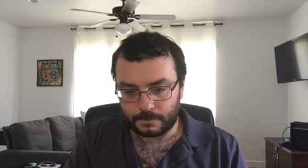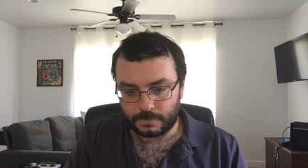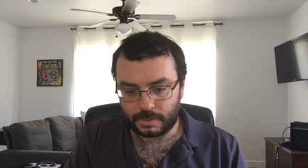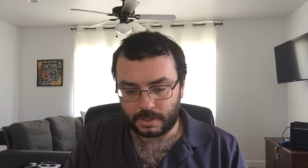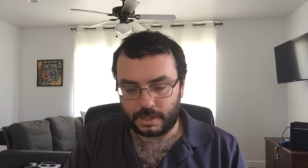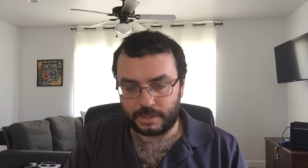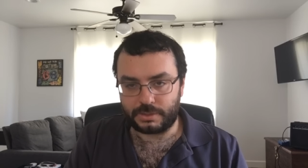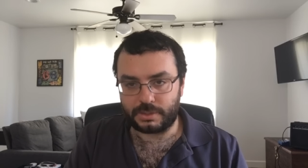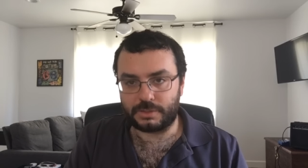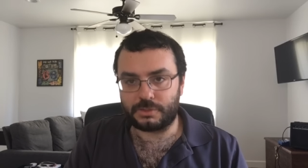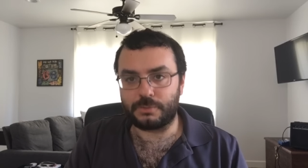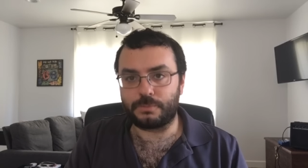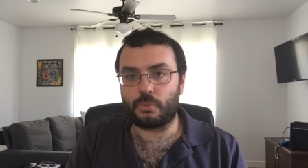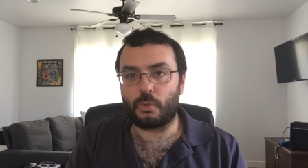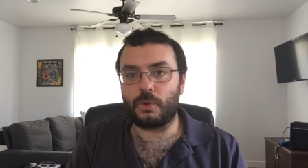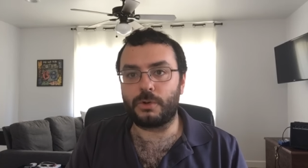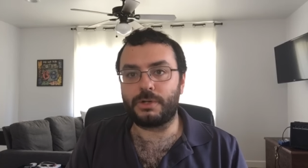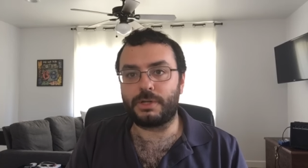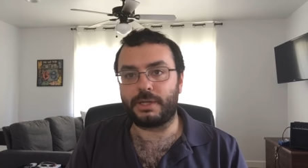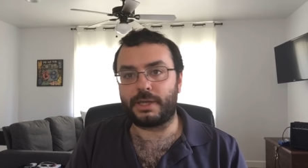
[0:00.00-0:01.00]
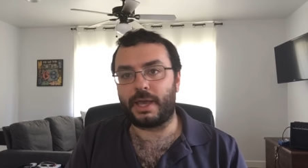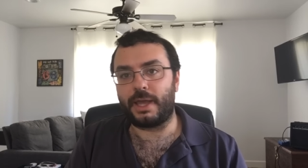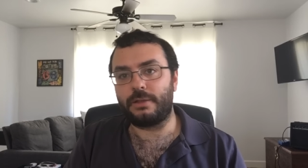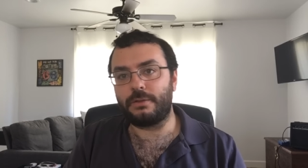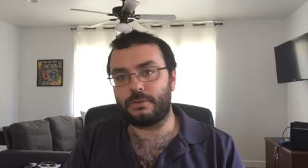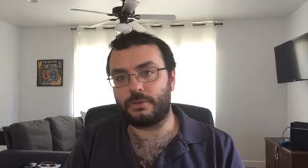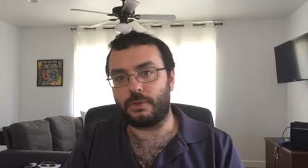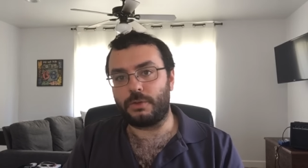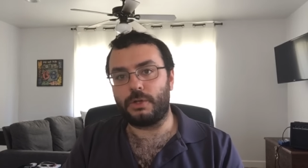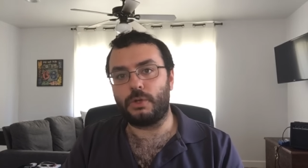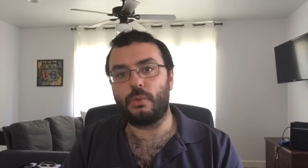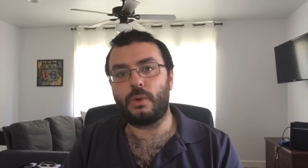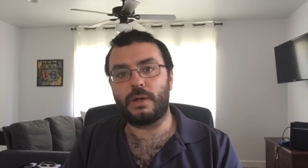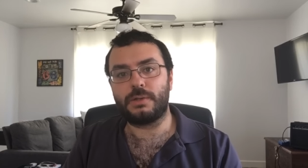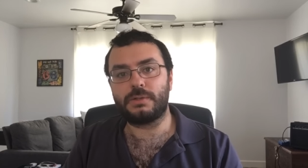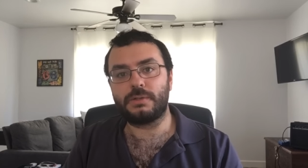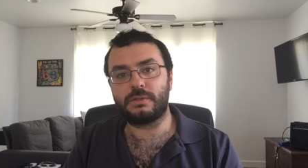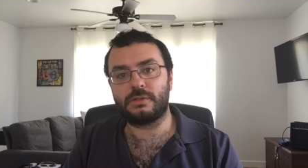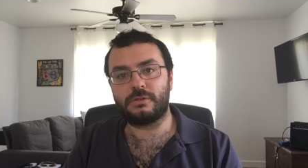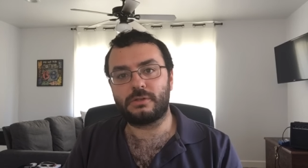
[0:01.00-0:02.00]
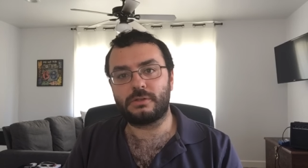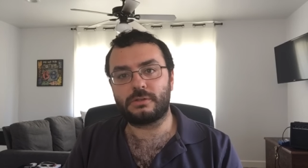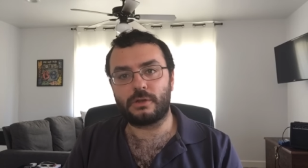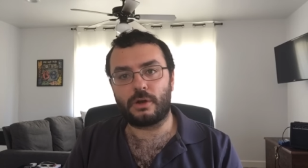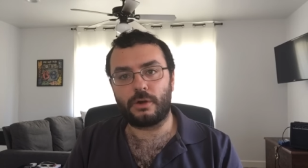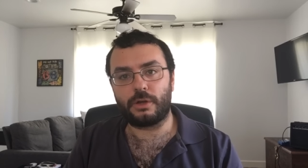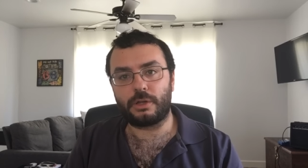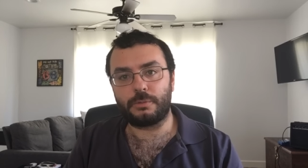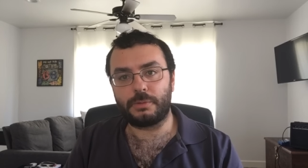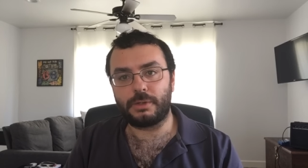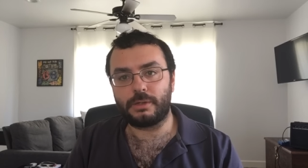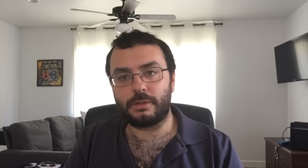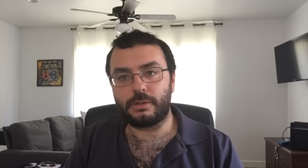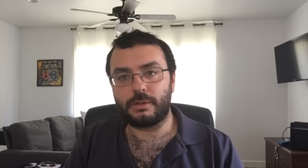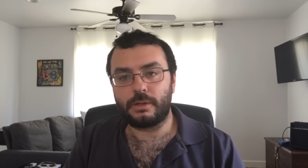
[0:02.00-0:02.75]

it, it's important to get into the nuances of this argument